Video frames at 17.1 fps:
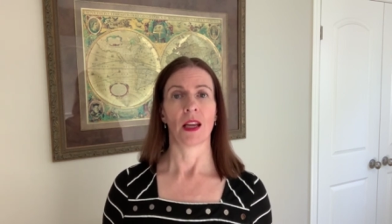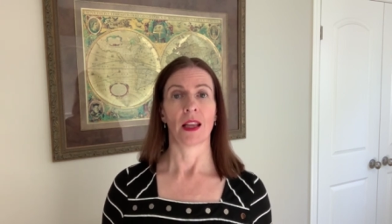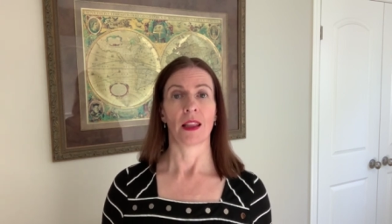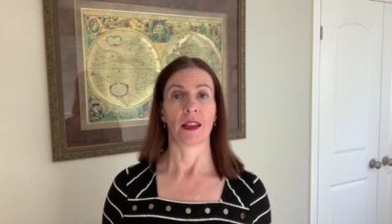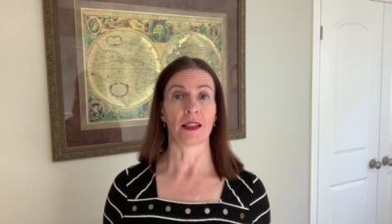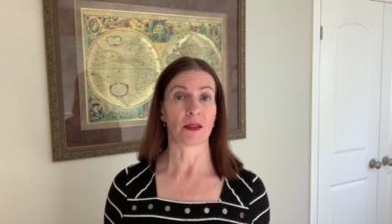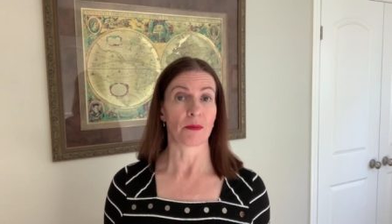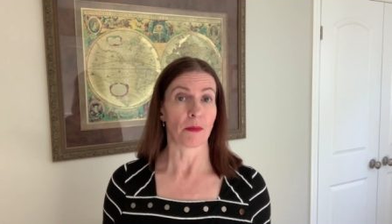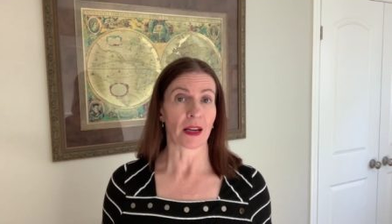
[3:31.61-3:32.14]

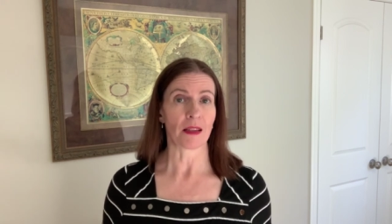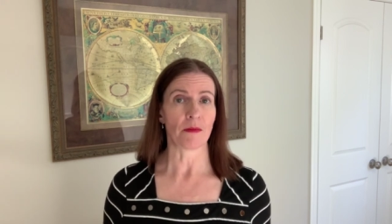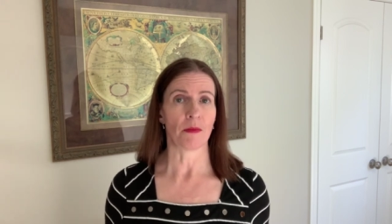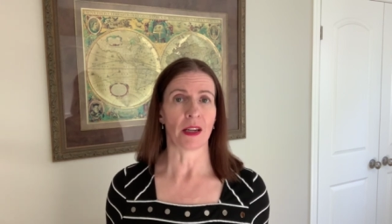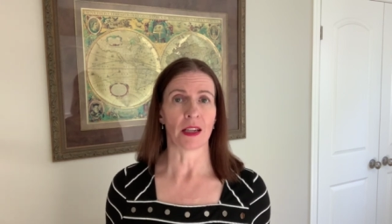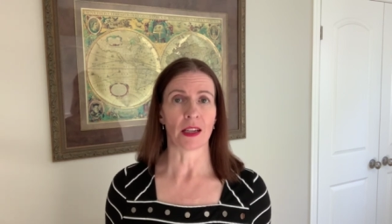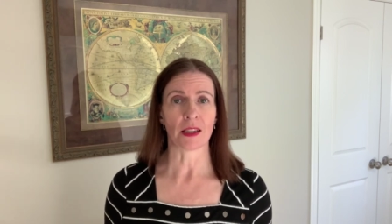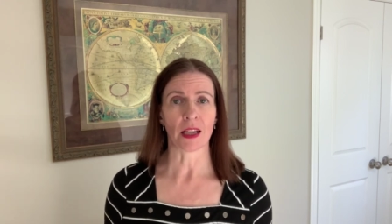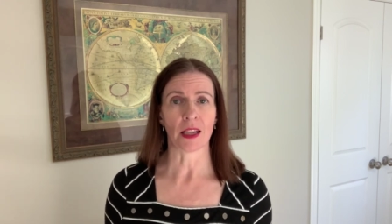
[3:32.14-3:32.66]
This might
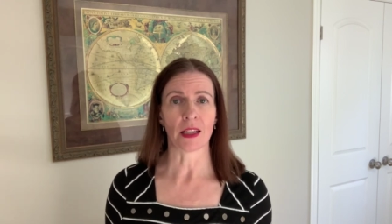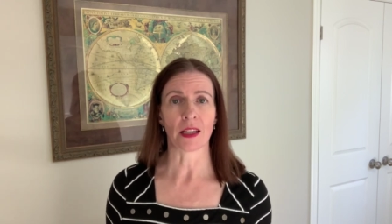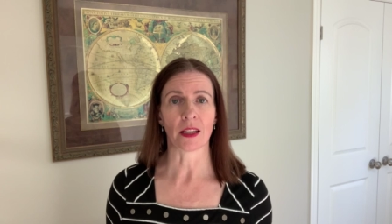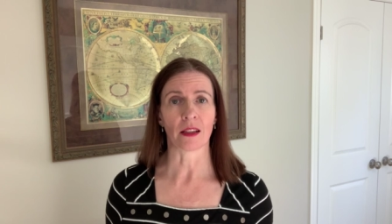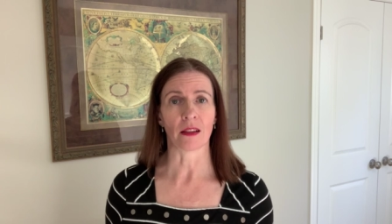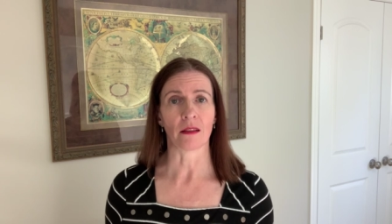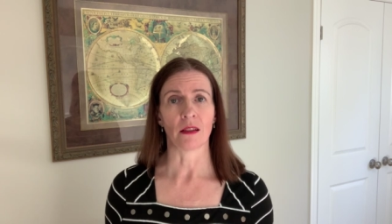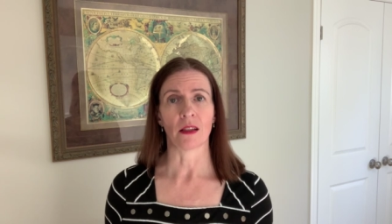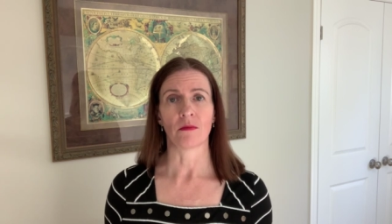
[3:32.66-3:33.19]
mean
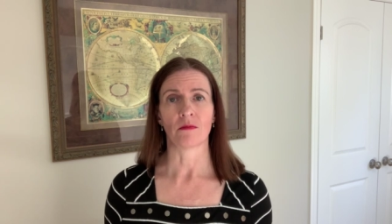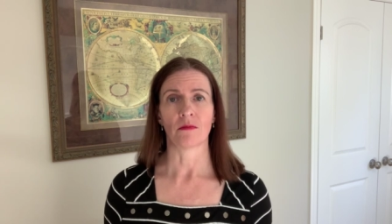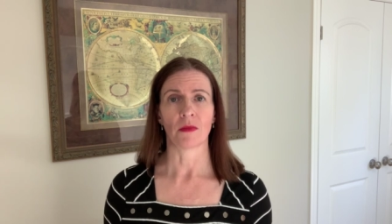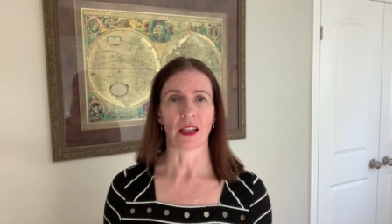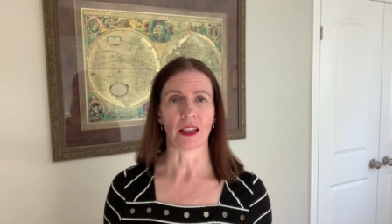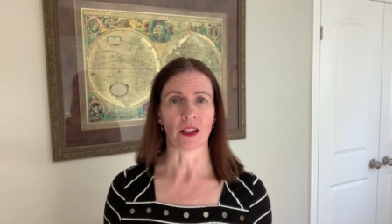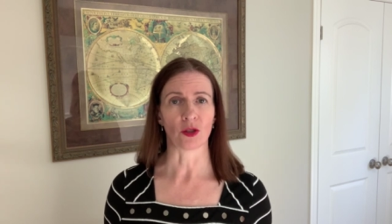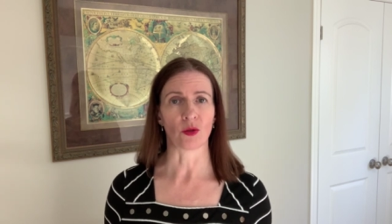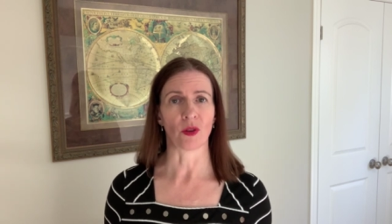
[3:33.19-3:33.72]
attending
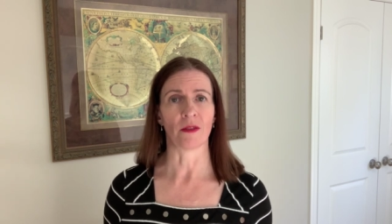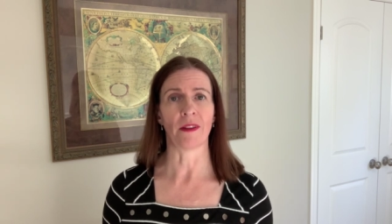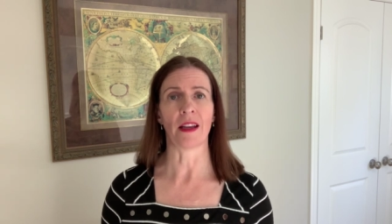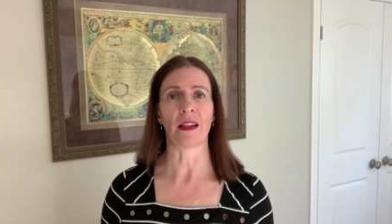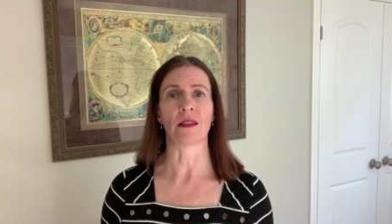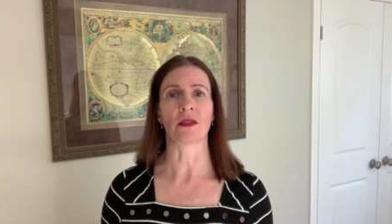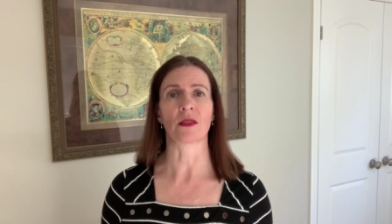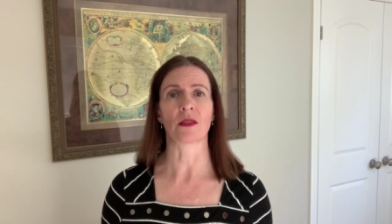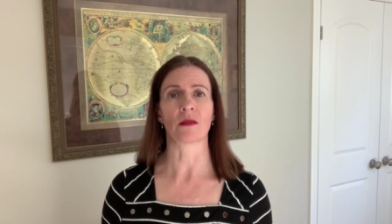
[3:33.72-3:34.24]
industry
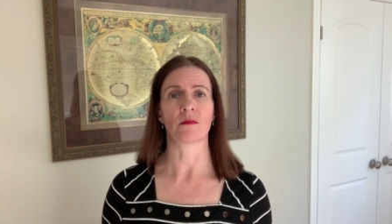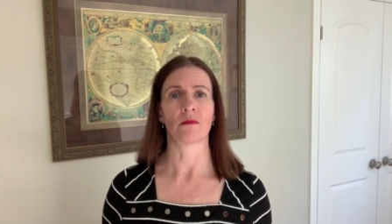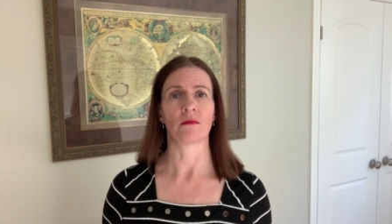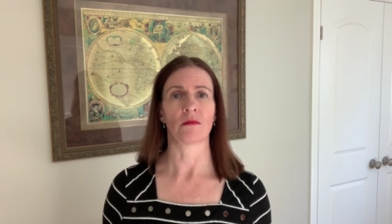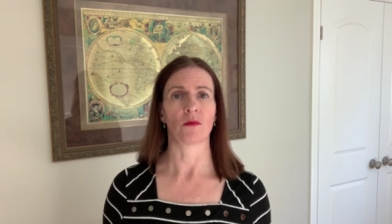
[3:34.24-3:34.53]
events,